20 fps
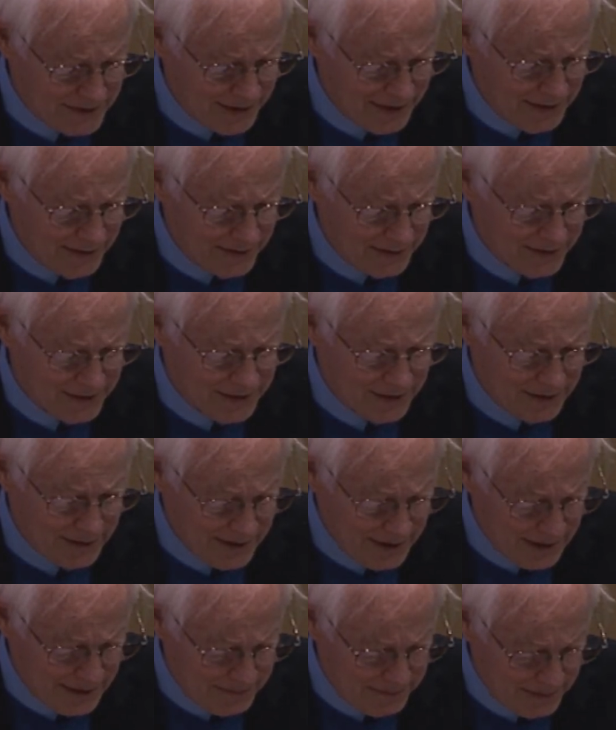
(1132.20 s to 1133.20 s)
ears are
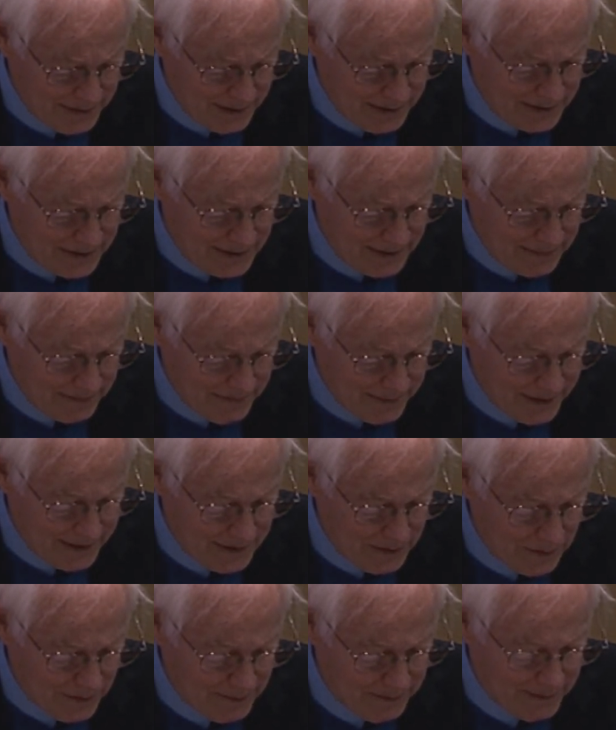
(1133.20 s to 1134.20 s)
not plugged by
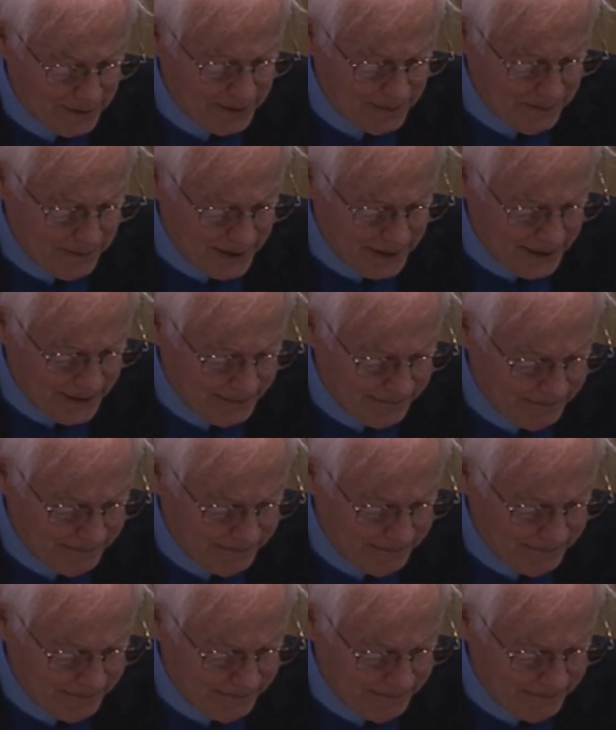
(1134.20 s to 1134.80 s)
corporate money?